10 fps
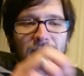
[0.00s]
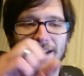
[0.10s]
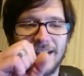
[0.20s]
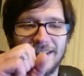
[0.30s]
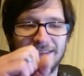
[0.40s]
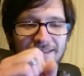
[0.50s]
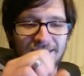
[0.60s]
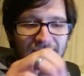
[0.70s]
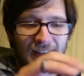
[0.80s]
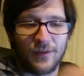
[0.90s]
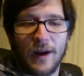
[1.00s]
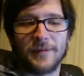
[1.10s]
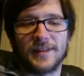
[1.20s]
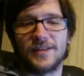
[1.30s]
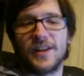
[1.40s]
and
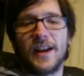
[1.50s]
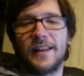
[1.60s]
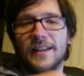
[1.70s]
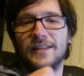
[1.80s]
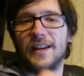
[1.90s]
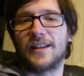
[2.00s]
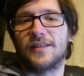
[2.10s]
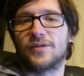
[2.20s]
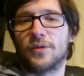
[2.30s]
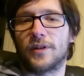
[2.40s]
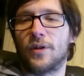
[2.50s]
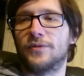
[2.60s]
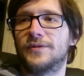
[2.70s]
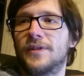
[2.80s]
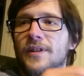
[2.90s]
grabs the child and takes it to the
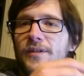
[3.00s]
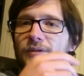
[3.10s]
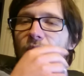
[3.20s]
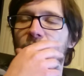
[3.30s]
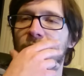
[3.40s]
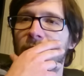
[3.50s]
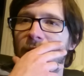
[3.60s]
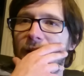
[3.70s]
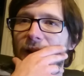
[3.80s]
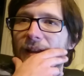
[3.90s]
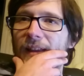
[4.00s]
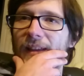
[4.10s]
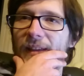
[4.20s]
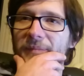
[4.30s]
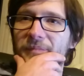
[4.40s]
coast. So
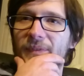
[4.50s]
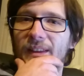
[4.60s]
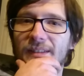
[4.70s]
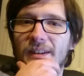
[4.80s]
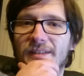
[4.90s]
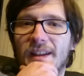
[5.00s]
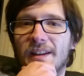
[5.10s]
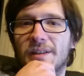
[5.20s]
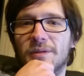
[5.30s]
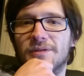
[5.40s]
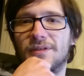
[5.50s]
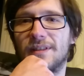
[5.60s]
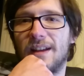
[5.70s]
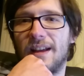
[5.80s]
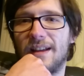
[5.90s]
uh, there's a huge
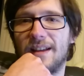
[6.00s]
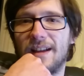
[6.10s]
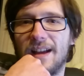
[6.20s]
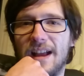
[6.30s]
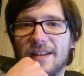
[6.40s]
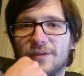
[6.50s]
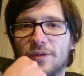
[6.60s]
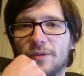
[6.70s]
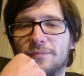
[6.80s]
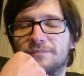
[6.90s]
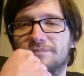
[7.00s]
anthrop